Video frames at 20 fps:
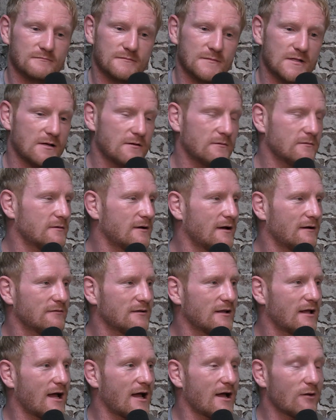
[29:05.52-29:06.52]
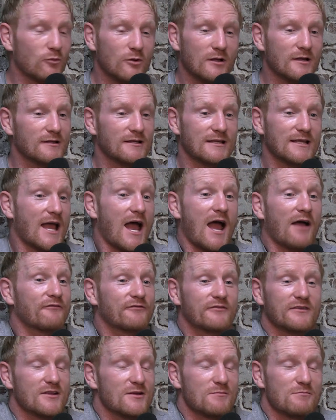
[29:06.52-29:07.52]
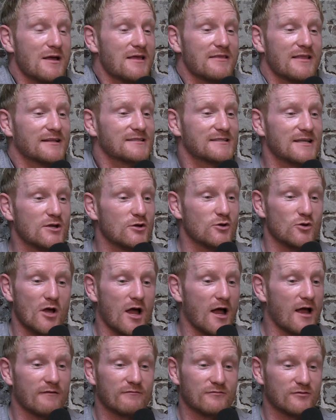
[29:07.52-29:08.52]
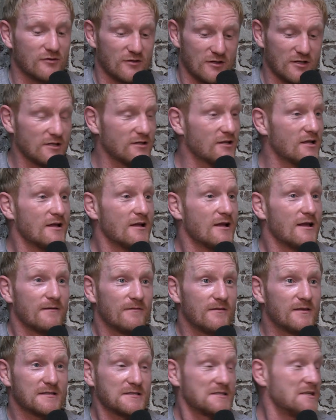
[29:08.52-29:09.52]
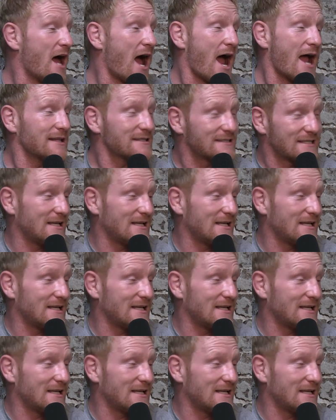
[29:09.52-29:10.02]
No. Well, you have to. Mate, that's it. There's nine